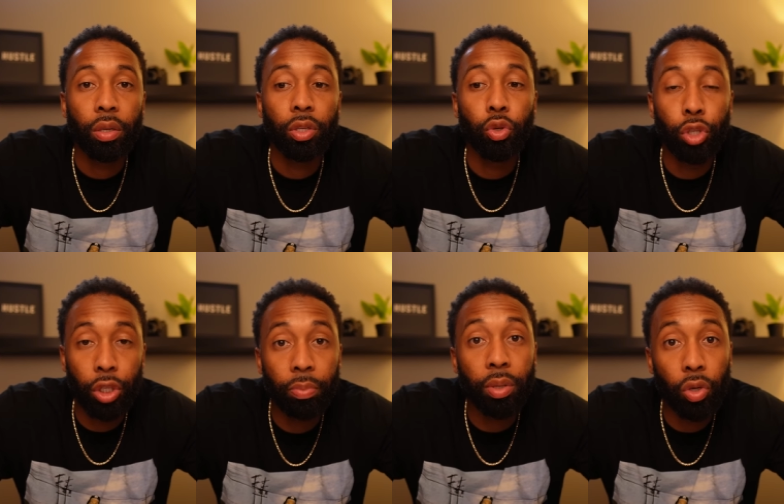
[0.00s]
you
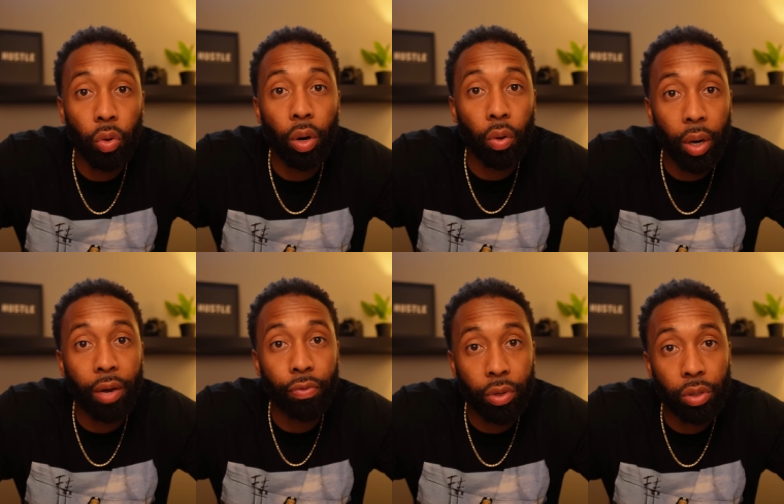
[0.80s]
should be doing
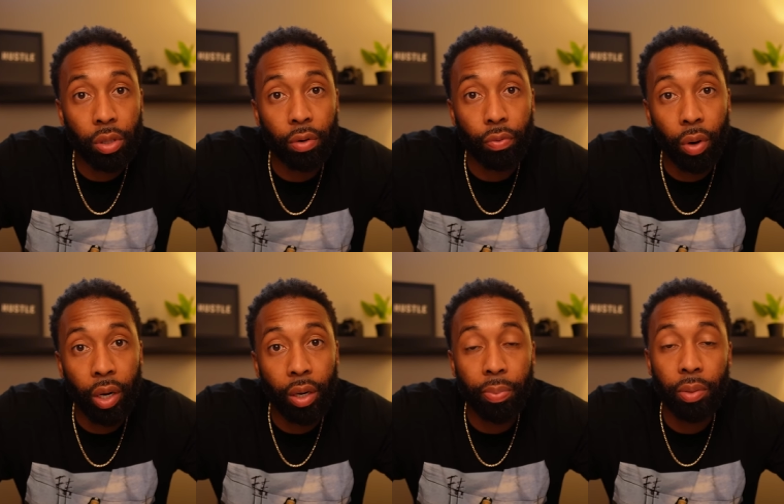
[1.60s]
okay for yourself
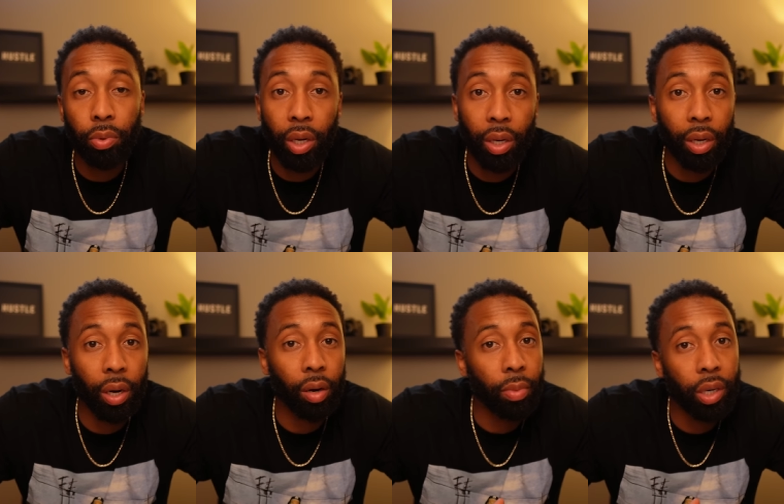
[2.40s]
right now people get in there
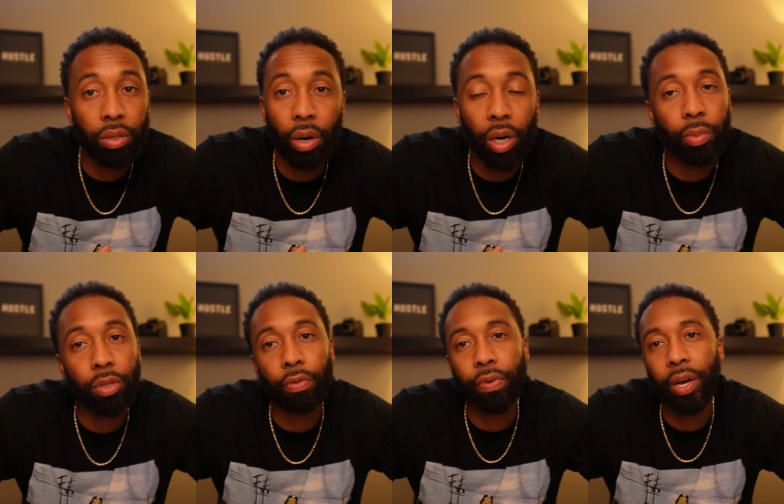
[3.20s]
and the money start coming
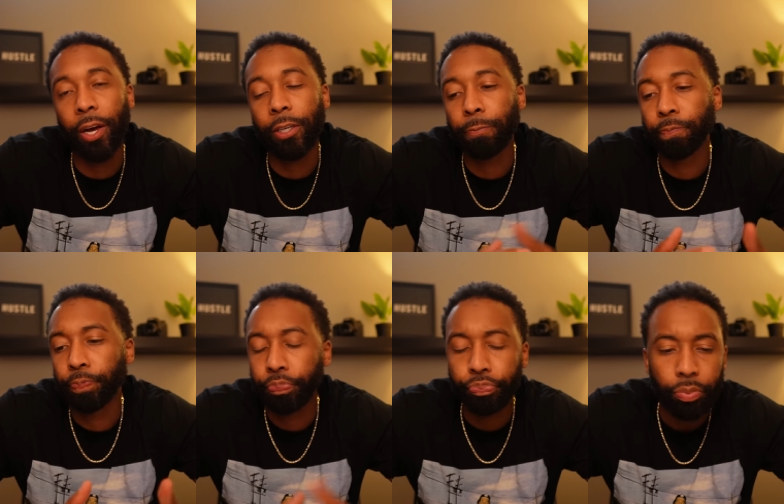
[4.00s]
so fast
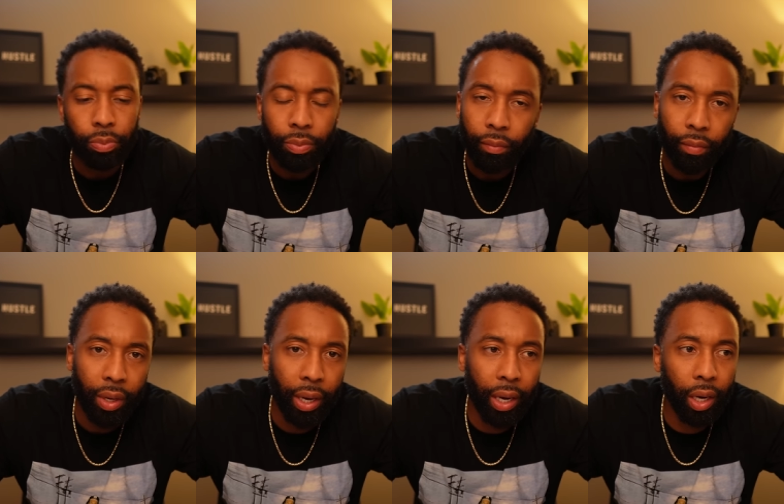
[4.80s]

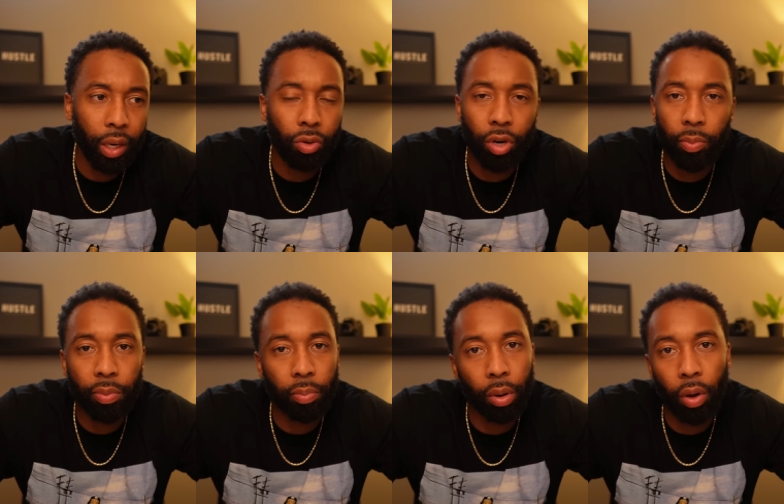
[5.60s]
and you know
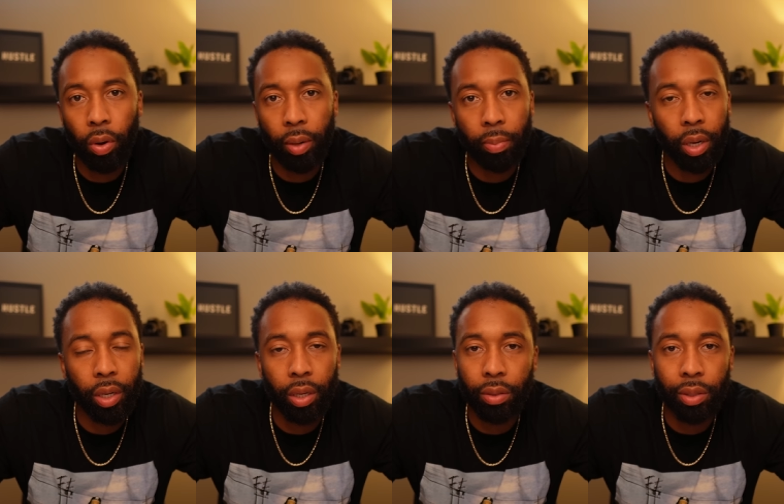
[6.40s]
people blowing their
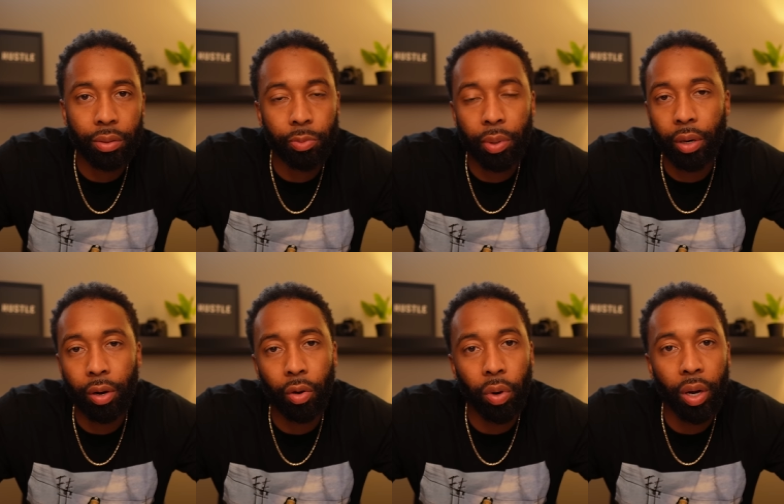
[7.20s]
money and, and spending it
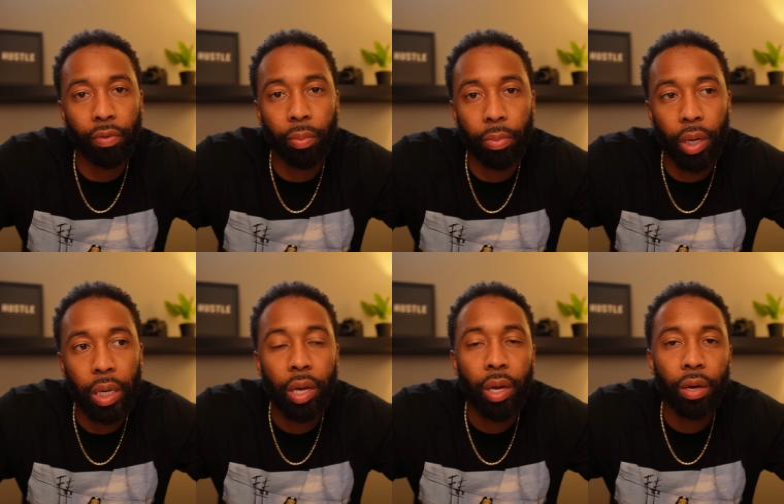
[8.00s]
on whatever but
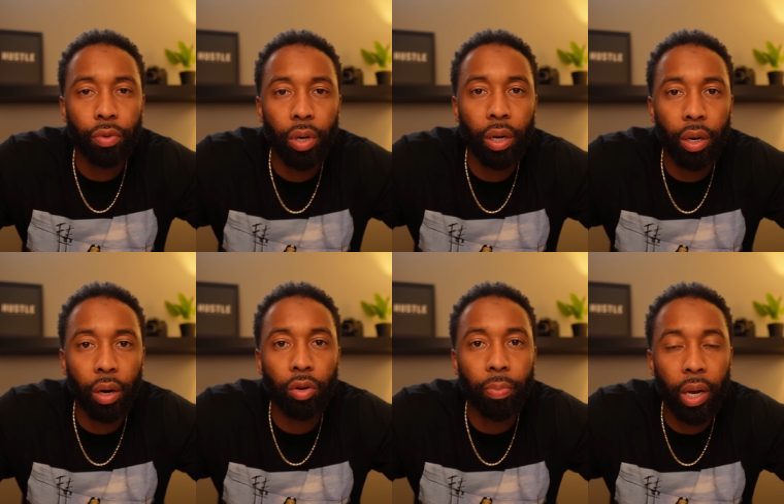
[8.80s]
if you get in there
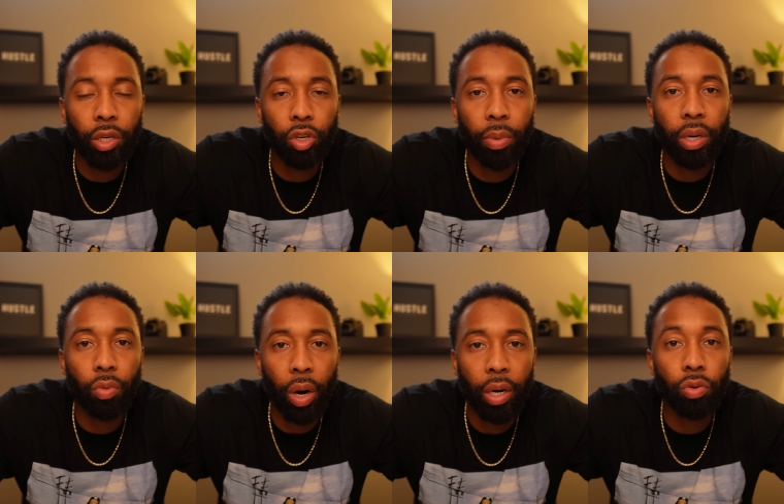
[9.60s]
and you manage your money
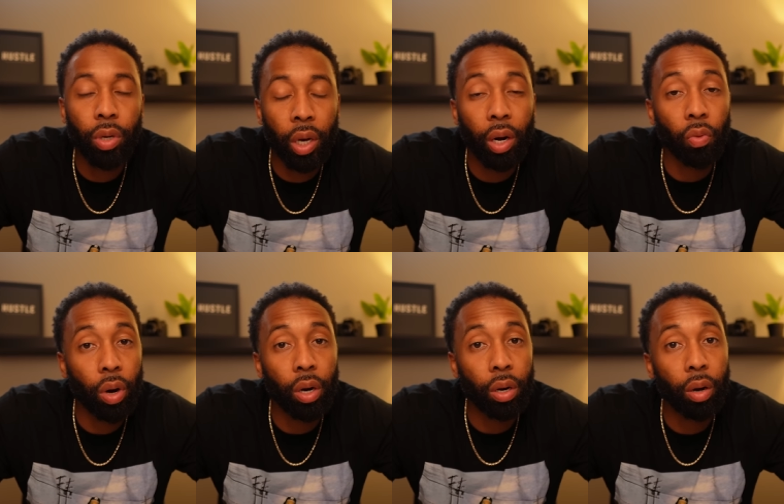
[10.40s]
right you can
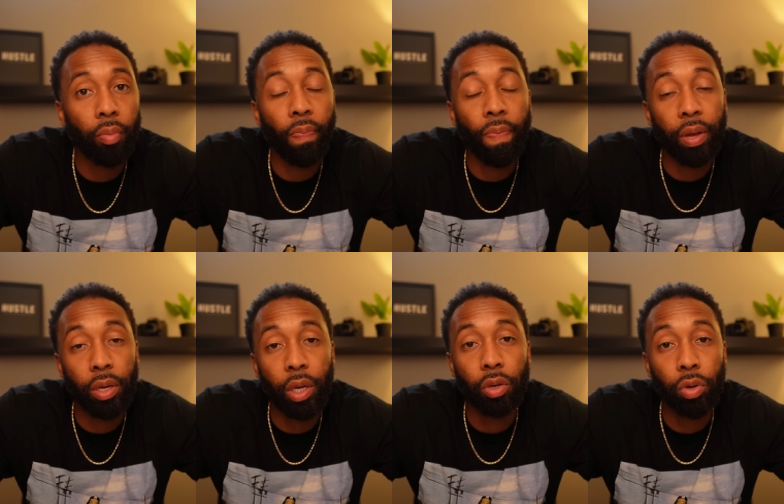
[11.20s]
run it up
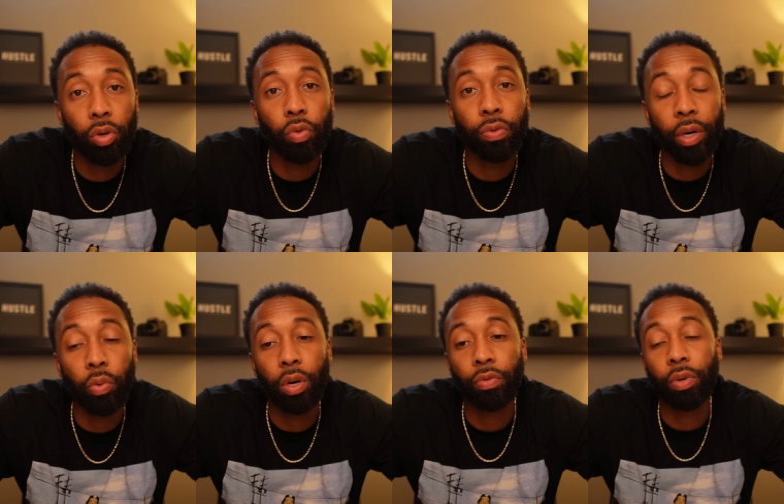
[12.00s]
and, and you can do very
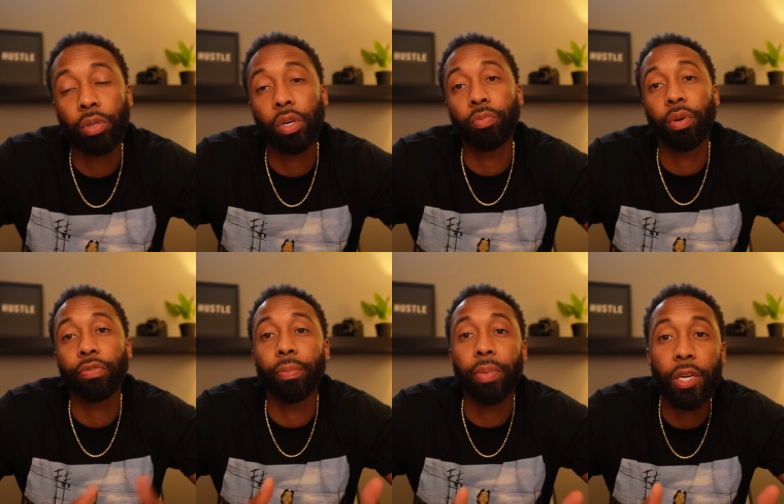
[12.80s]
well for yourself but
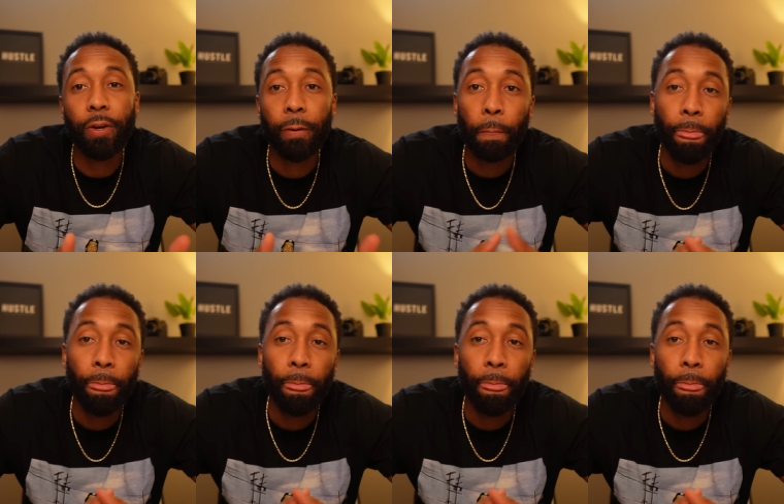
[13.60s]
for me